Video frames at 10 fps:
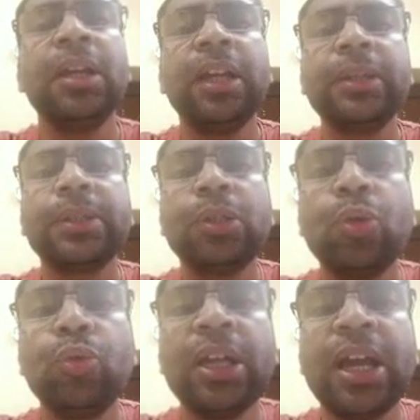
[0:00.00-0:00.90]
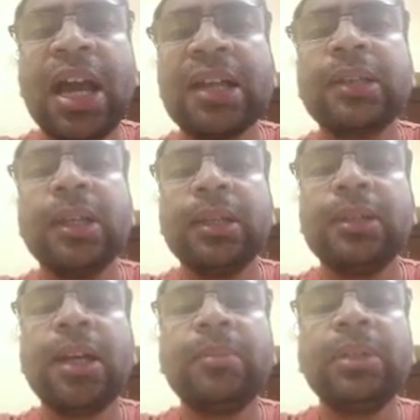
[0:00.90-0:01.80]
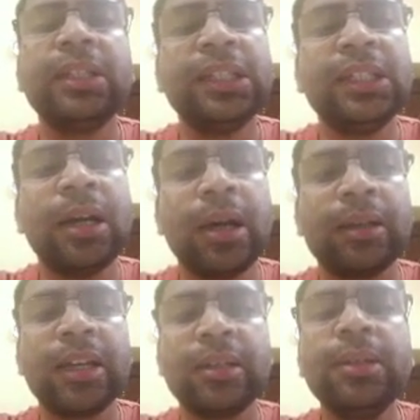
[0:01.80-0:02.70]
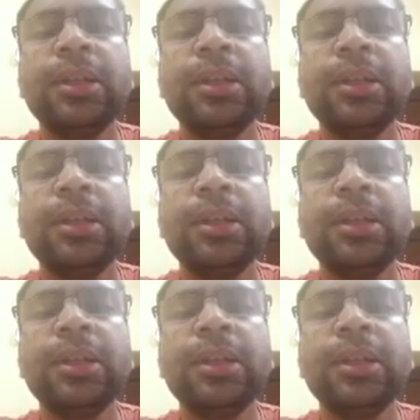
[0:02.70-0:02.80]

it is known as double ER, that is